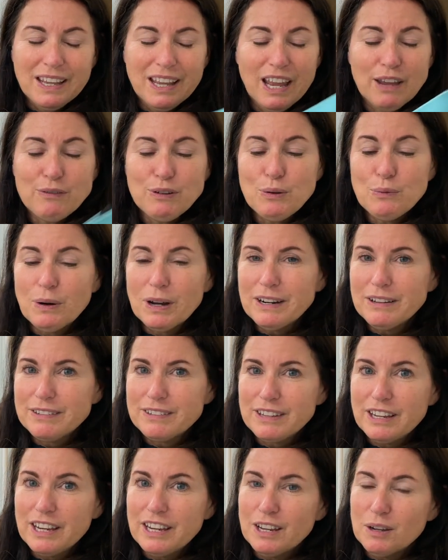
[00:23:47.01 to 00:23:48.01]
If you want to
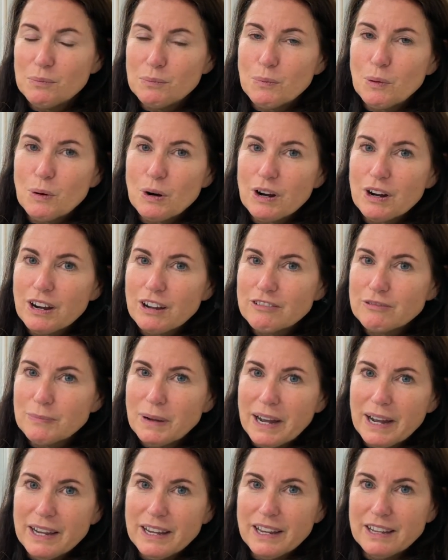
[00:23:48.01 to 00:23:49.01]
see more of
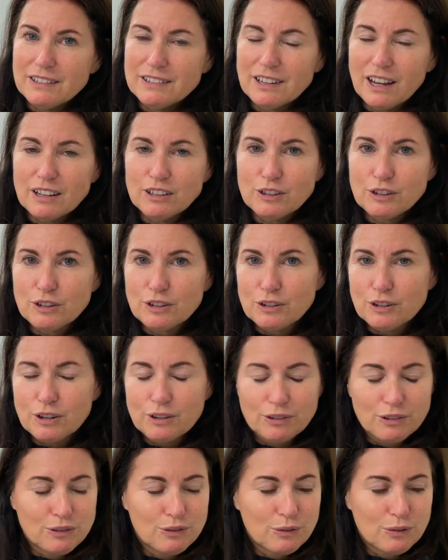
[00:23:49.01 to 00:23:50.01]
my dollar
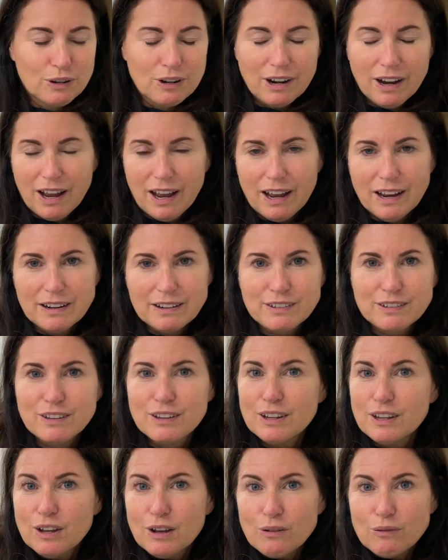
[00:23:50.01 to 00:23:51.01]
store hacks
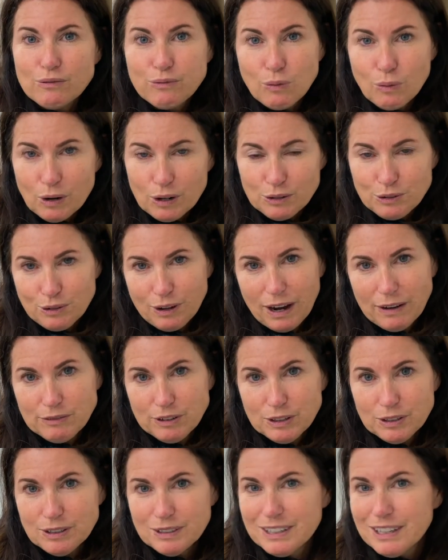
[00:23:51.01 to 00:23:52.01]
for
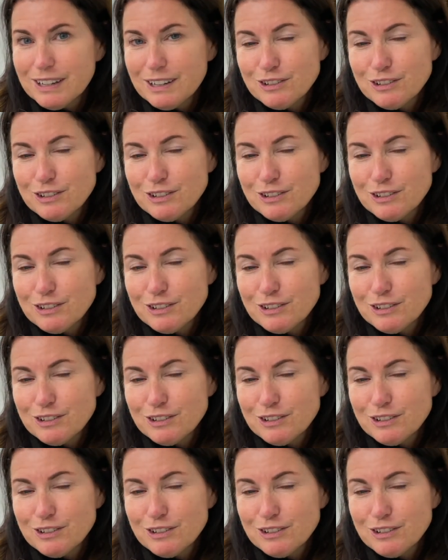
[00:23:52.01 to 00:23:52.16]
travel,